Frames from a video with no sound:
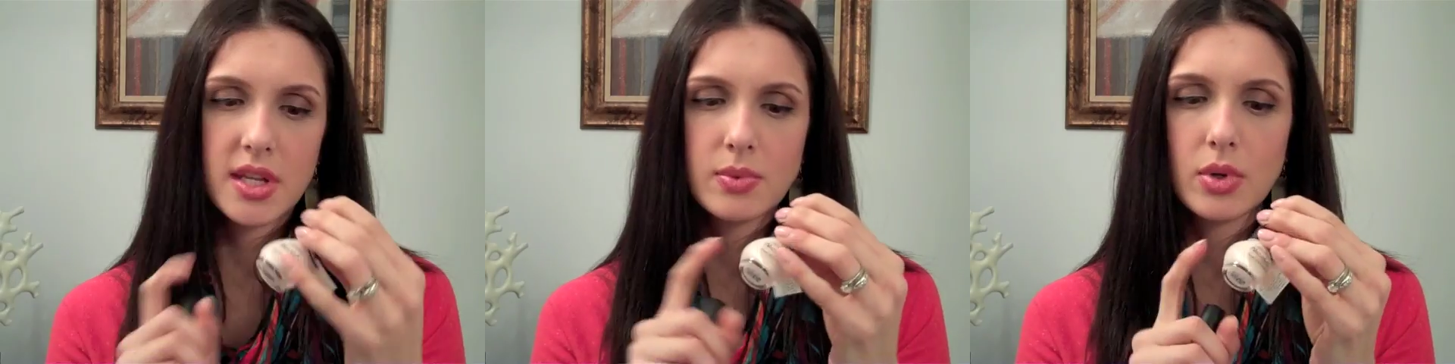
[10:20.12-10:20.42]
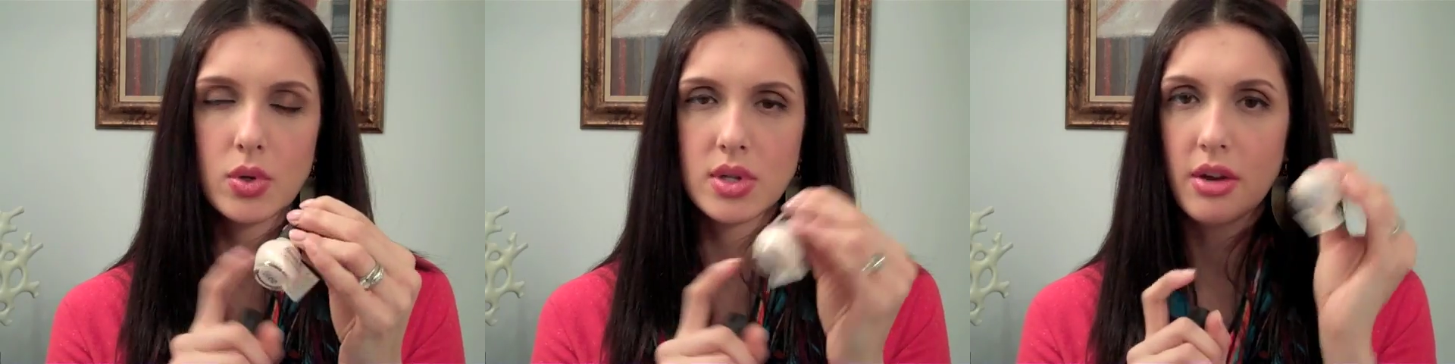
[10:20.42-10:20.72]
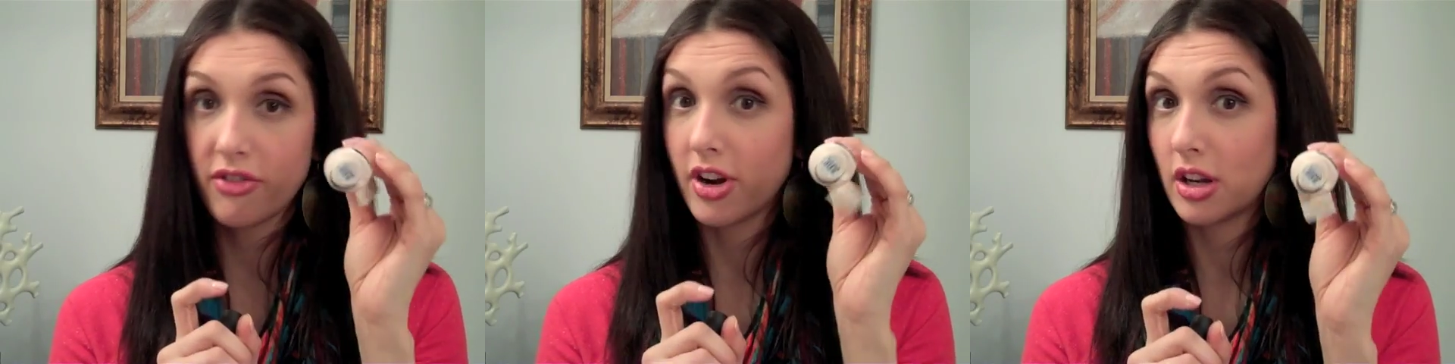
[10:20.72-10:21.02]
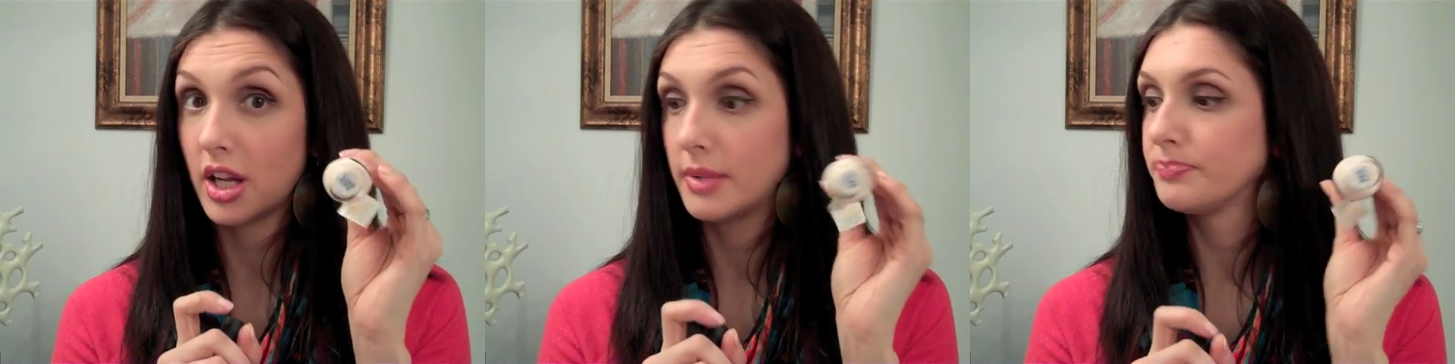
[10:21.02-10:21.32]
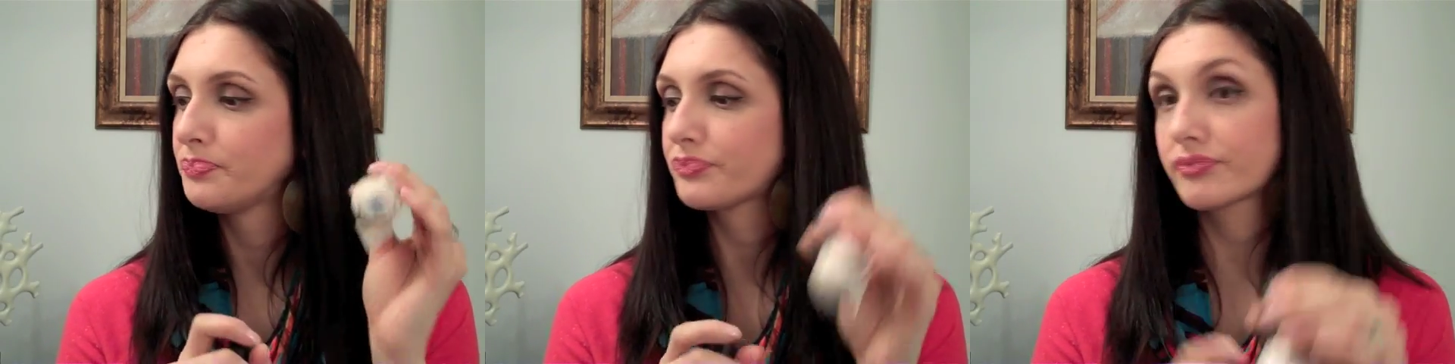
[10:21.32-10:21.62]
this one goes on fairly
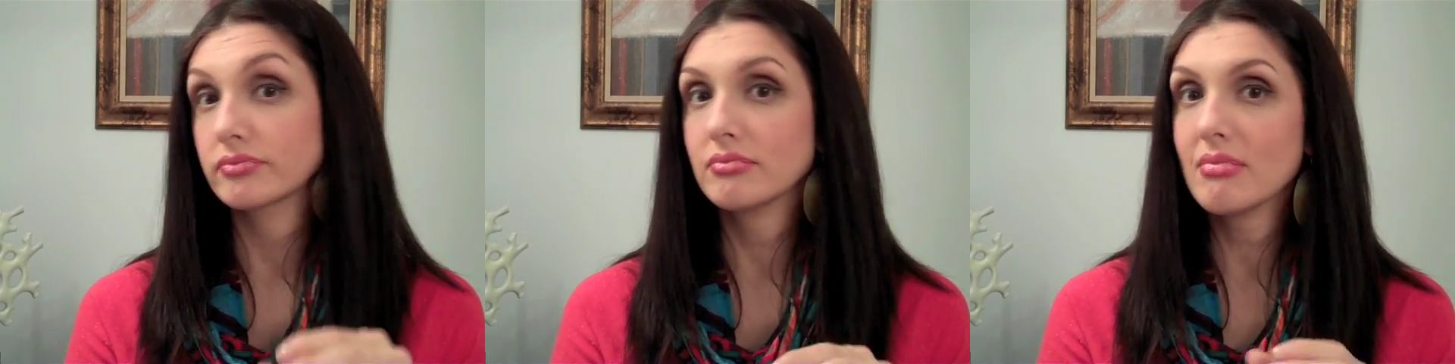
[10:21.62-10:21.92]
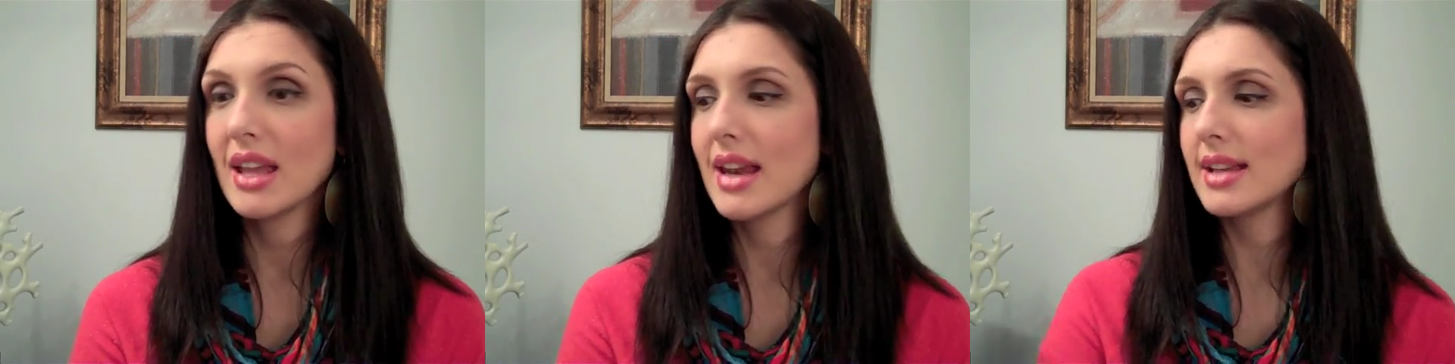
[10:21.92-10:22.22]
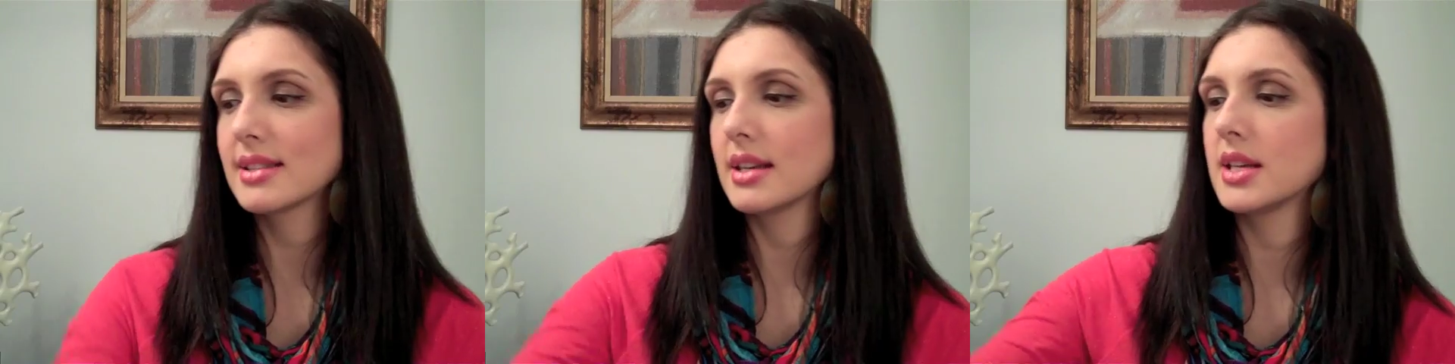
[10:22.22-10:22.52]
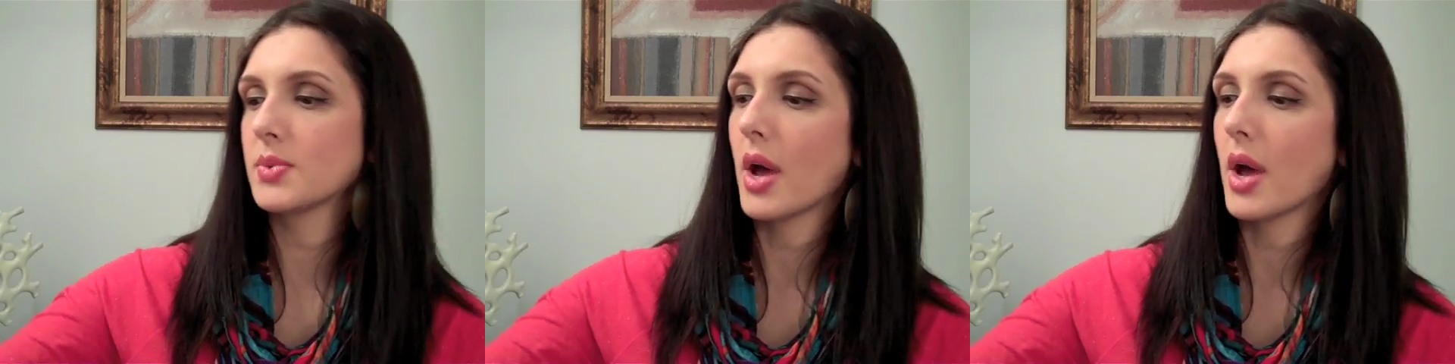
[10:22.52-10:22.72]
nicely as